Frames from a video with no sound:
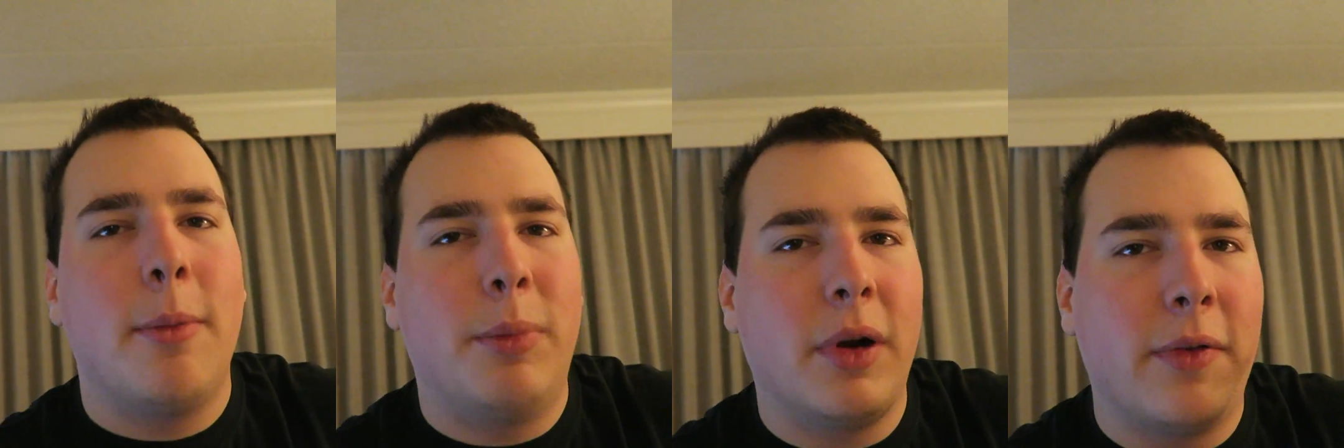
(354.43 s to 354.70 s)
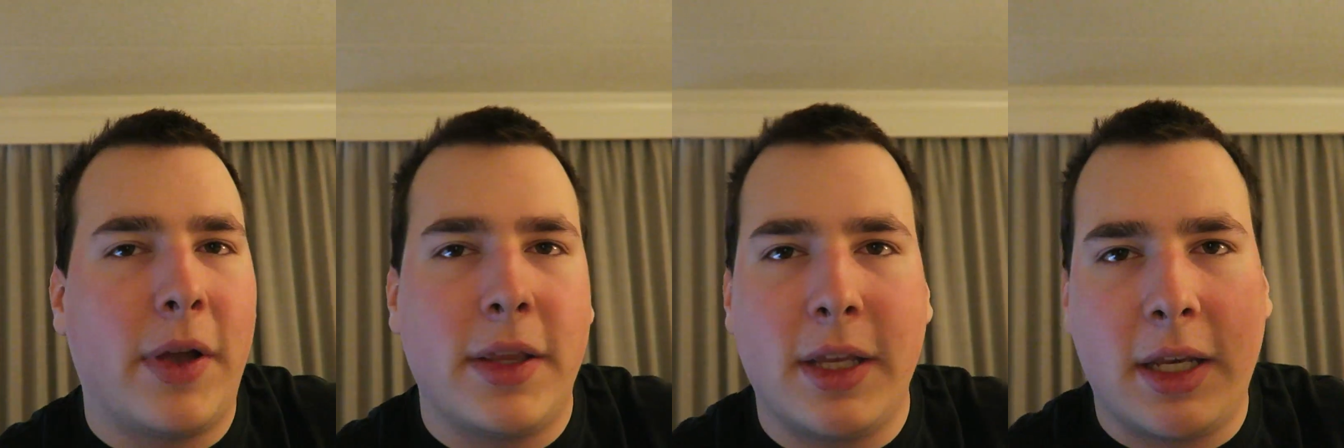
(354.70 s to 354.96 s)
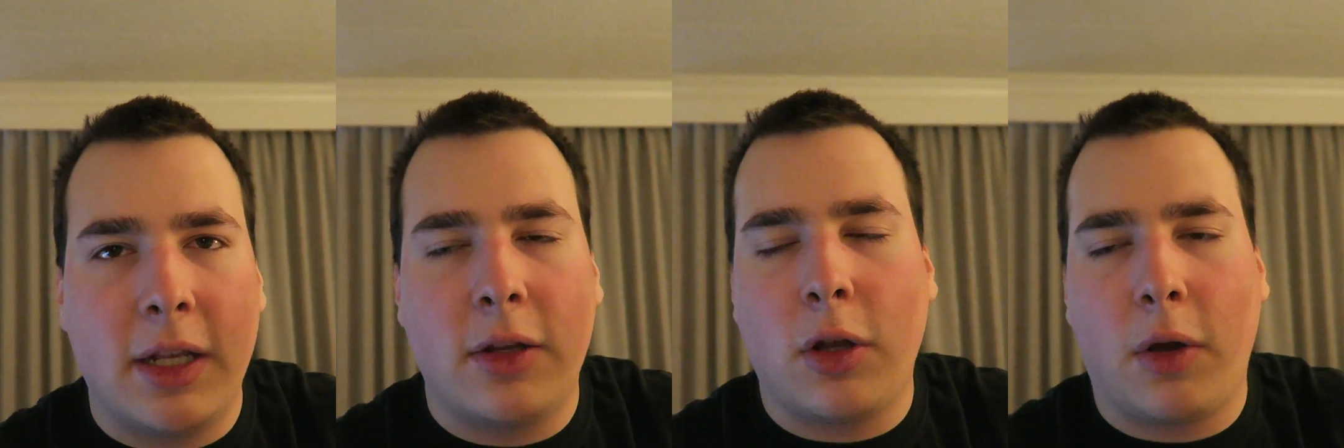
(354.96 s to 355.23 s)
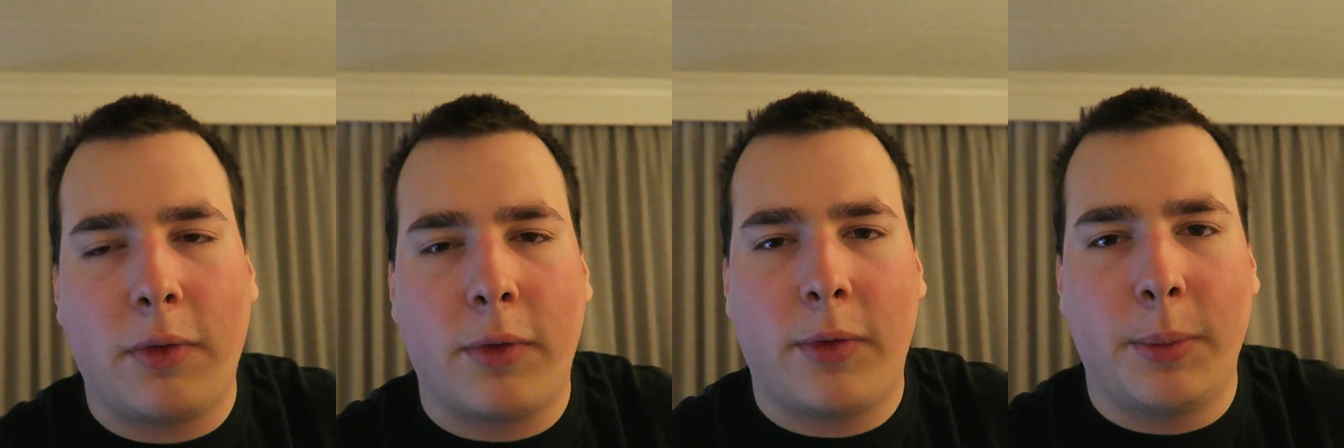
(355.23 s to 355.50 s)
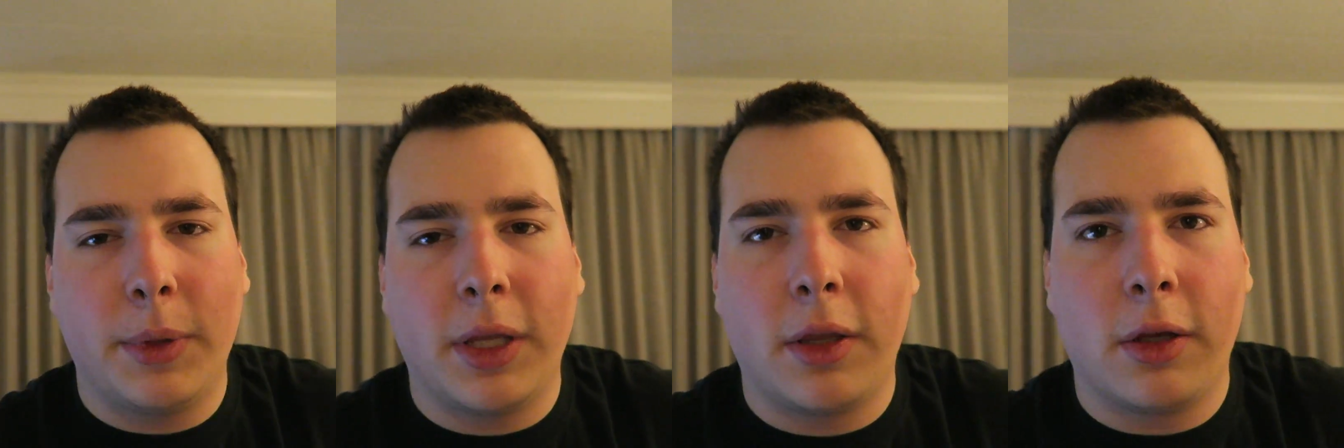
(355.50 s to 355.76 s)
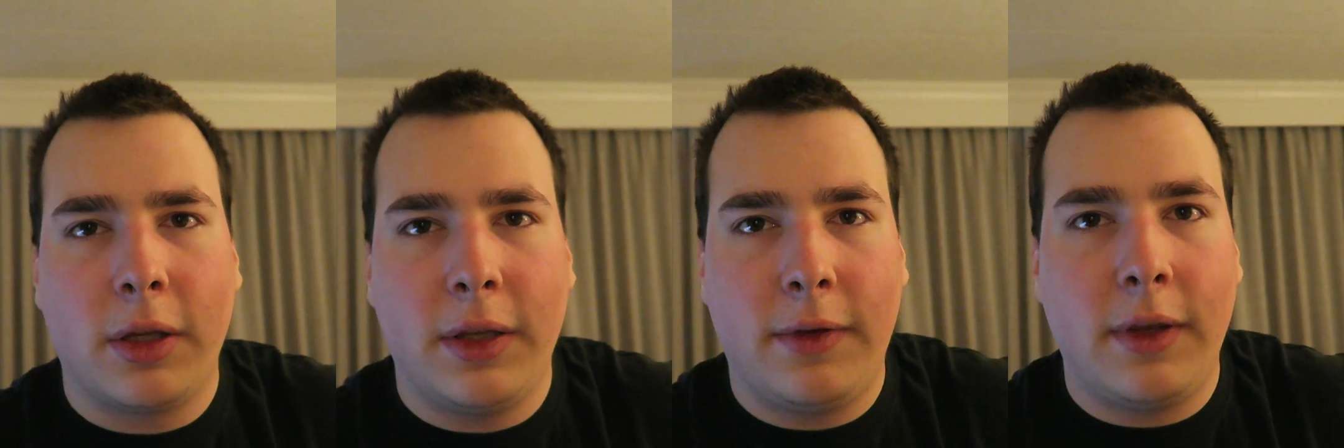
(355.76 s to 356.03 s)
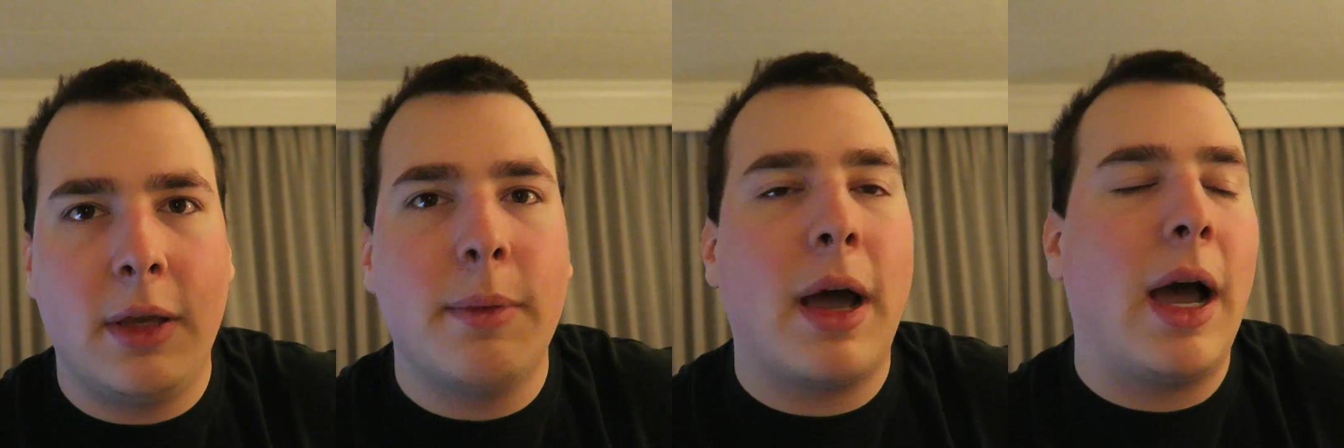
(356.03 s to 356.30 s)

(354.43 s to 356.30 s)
But if I did get an offer from another league team,